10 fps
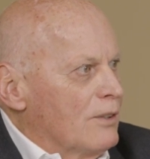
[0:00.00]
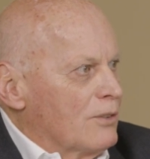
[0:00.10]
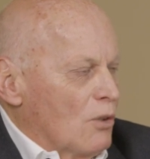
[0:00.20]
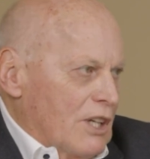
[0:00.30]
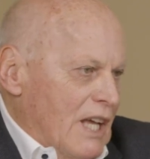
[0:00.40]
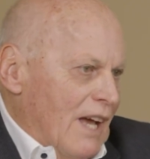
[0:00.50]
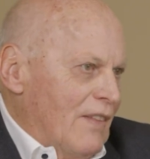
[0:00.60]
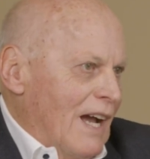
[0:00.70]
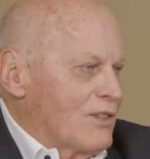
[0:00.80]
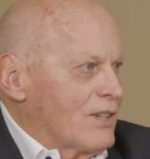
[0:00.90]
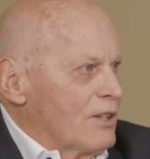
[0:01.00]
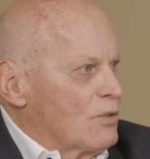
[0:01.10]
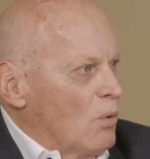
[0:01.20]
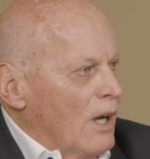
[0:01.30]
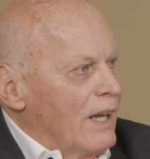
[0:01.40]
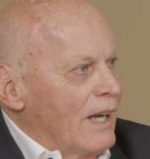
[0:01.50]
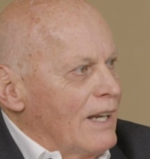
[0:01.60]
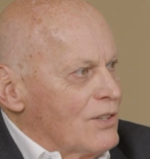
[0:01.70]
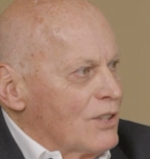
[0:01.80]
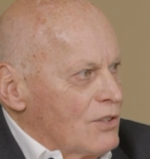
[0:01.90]
So again, that's why
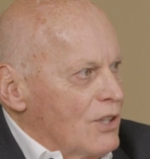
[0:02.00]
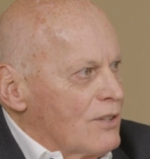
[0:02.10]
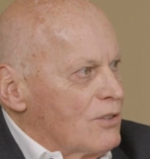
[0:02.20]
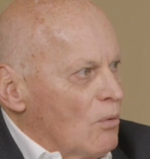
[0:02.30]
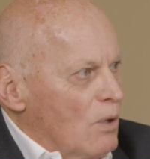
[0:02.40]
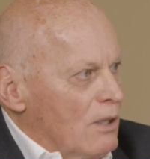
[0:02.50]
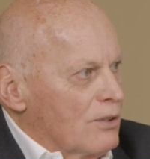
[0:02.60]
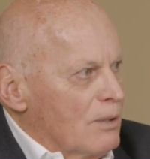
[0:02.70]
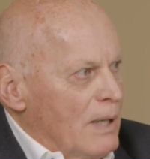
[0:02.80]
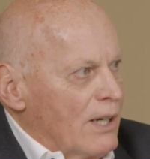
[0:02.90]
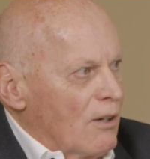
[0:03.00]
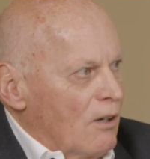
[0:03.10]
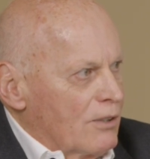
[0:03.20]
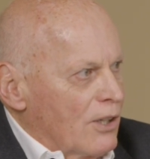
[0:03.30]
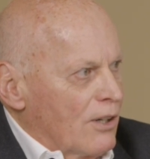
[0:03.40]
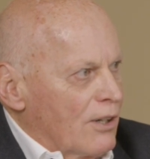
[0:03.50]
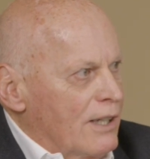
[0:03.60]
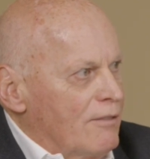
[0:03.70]
I suggest a will is a better alternative.